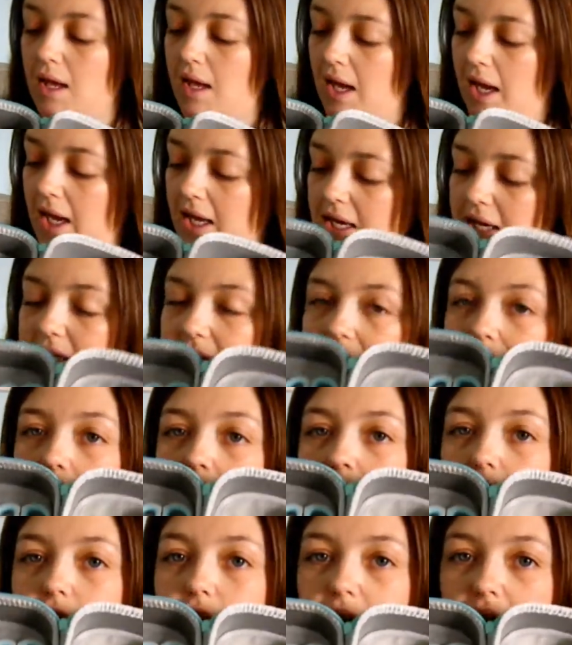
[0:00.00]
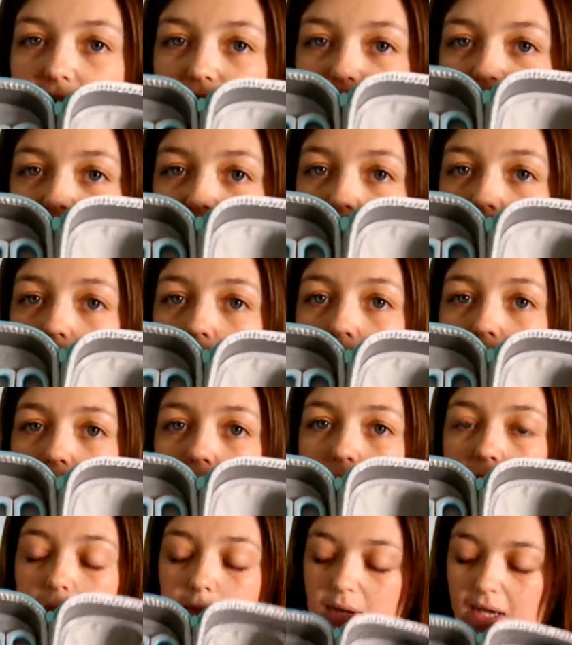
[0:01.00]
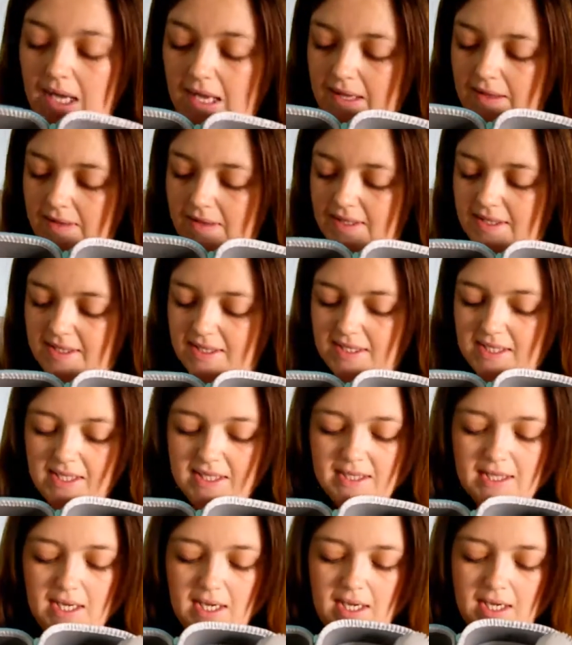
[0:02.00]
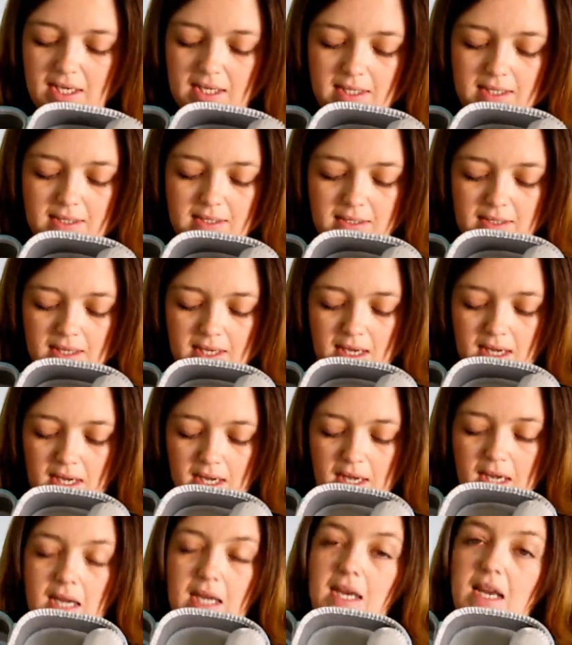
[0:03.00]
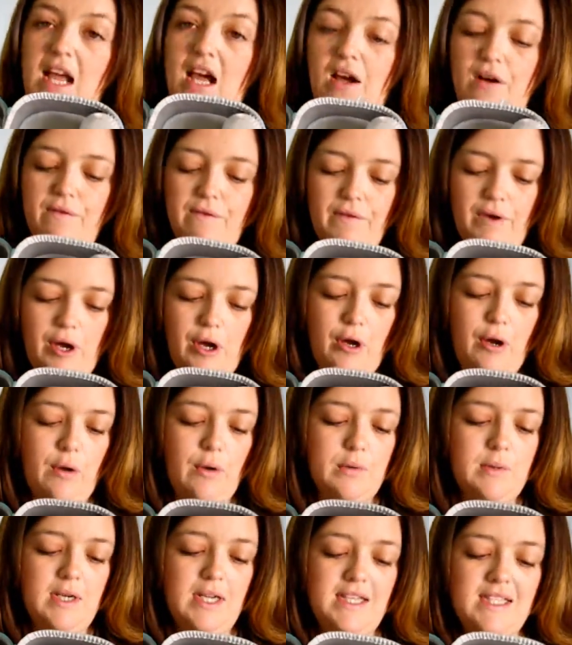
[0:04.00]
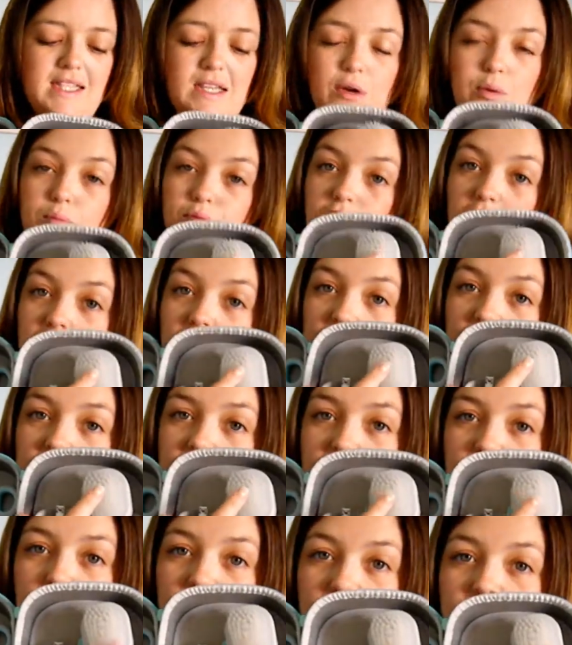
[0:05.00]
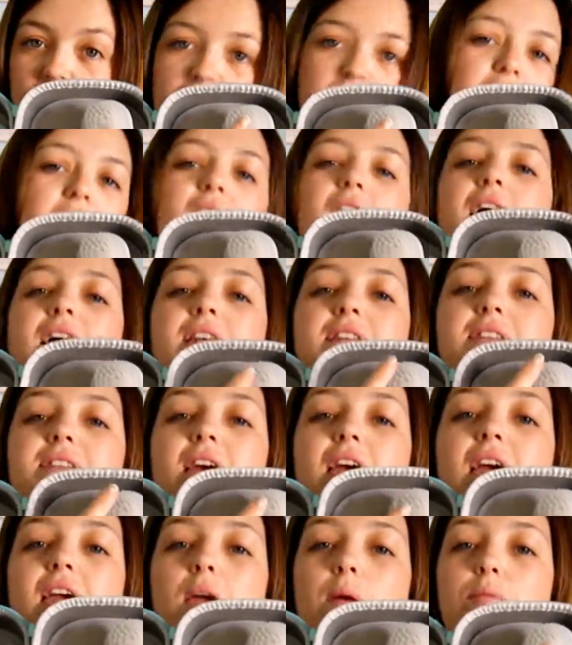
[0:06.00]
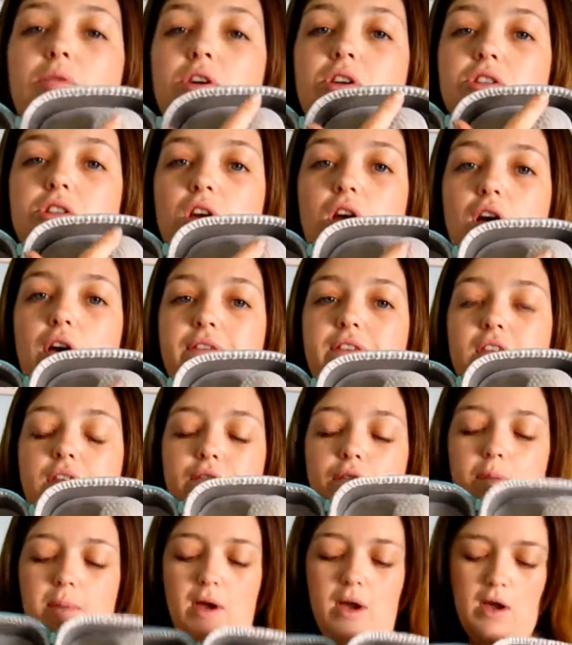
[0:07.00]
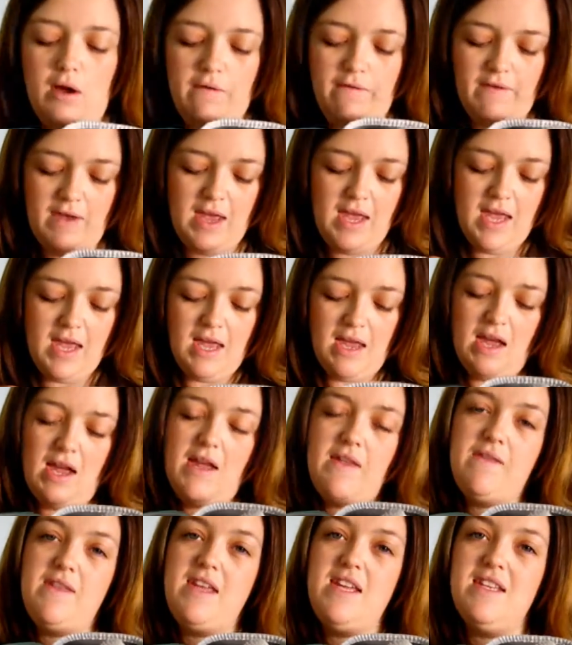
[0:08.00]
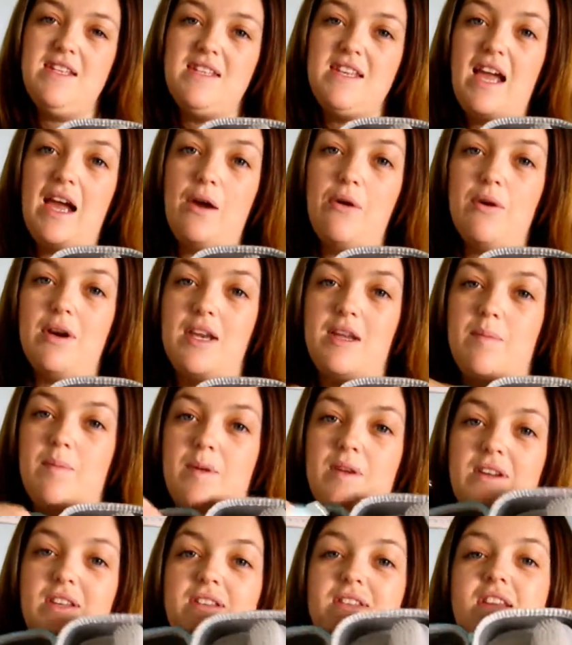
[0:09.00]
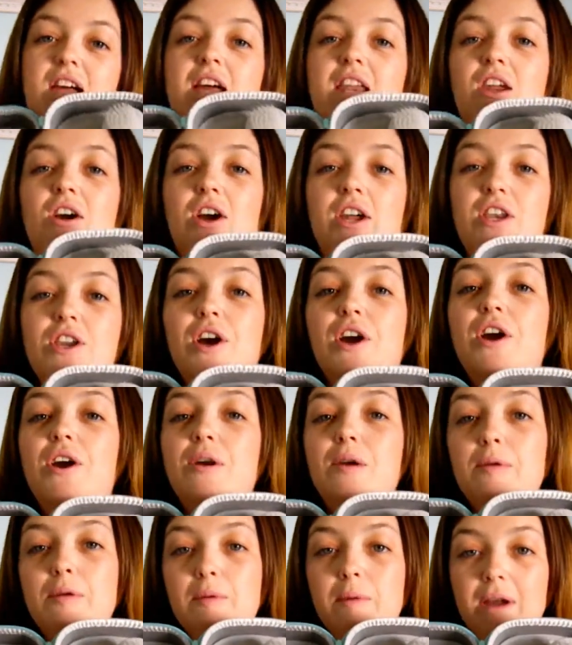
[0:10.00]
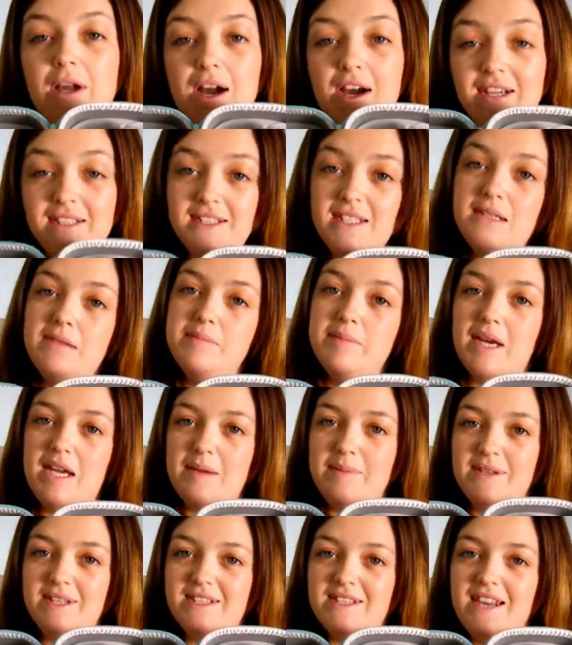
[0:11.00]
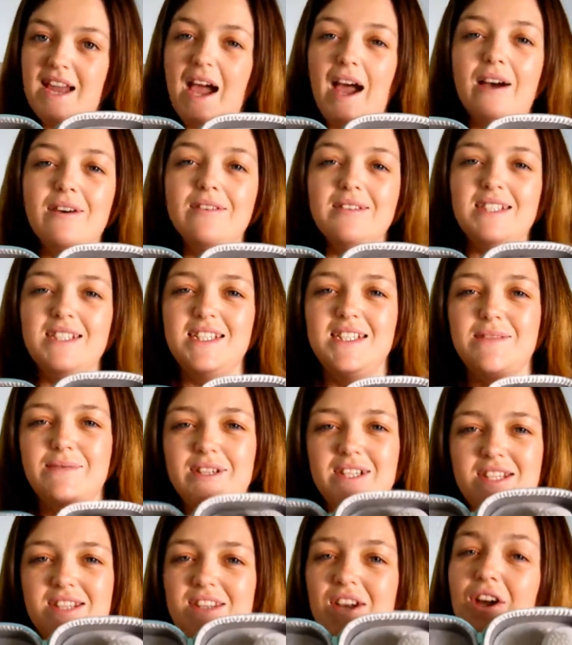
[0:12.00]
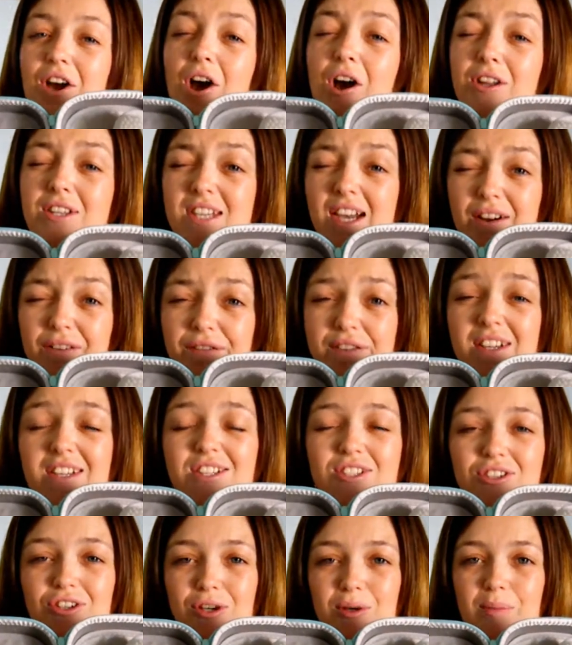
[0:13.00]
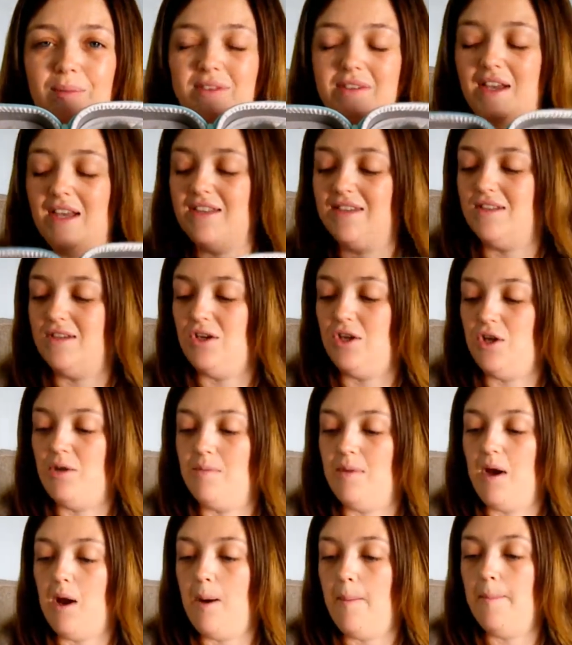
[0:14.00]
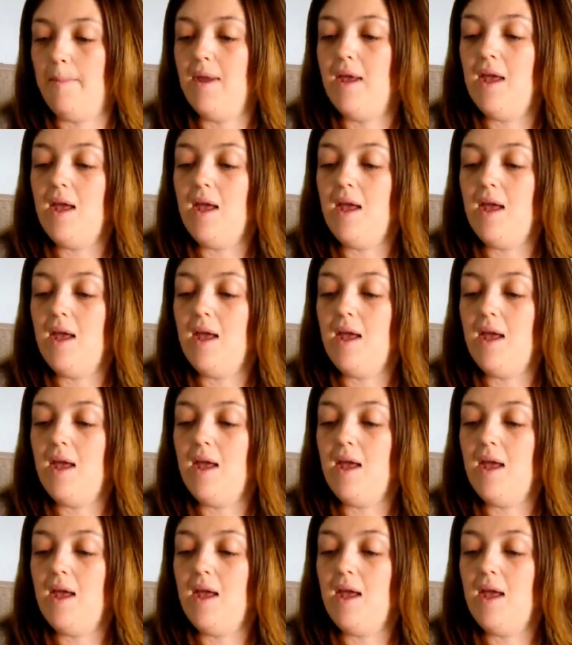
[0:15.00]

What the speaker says: And inside you have the comb, the scissors, nail file, his little brush, which he has a hairbrush after every bath, and these nail clippers. And I know cutting babies' nails is one of the toughest jobs as a new mum,